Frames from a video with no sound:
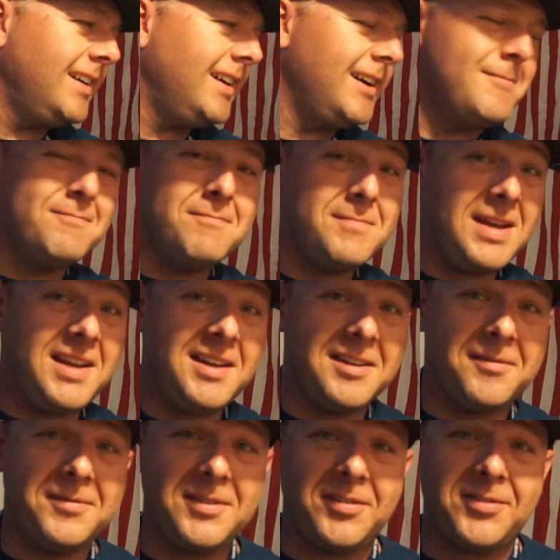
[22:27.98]
I may
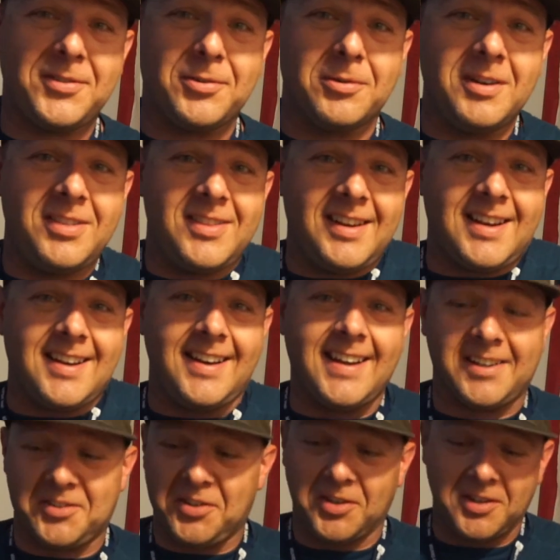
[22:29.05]
have destroyed the
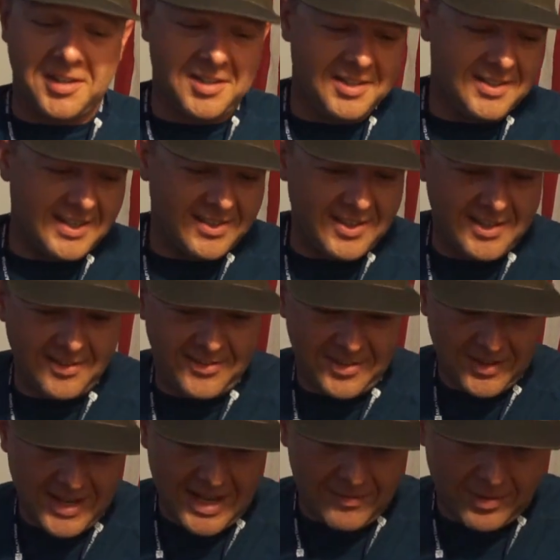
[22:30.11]
connector. I think I still
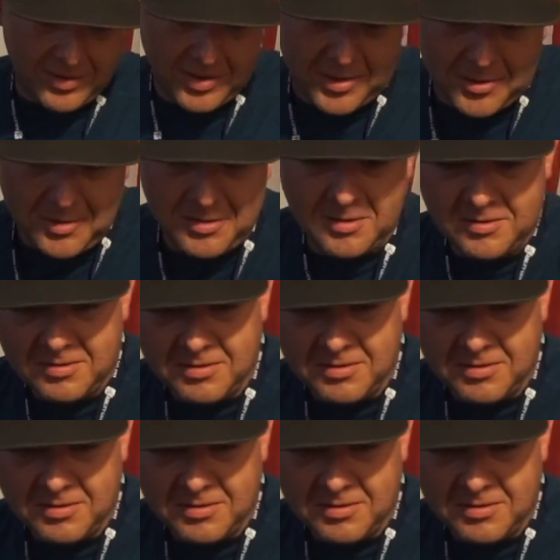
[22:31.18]
have it though.